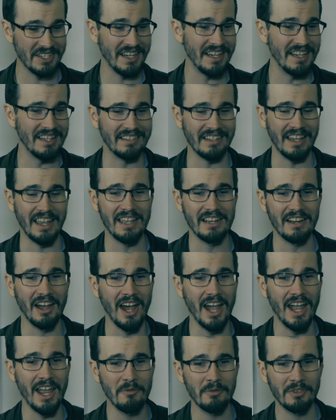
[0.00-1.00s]
cheese. And
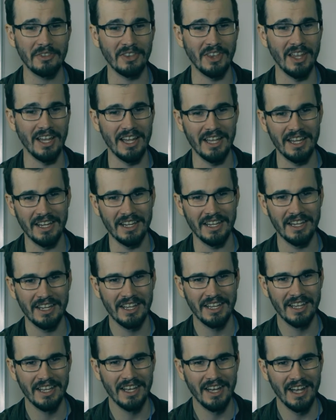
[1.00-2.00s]
I was like,
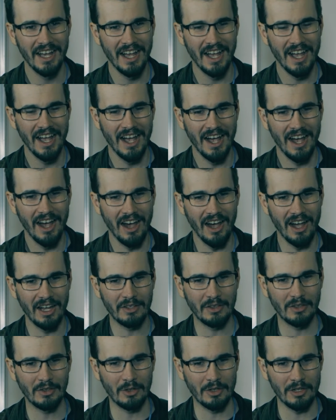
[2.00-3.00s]

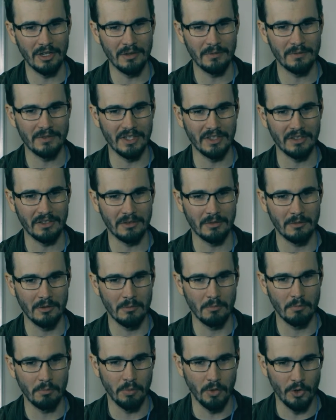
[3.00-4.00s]
I sort of just
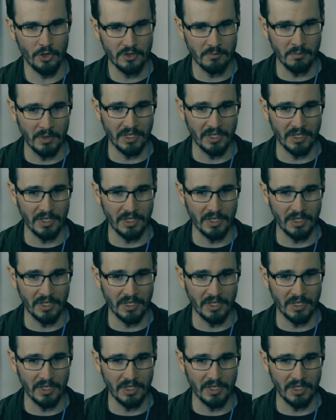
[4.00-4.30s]
pushed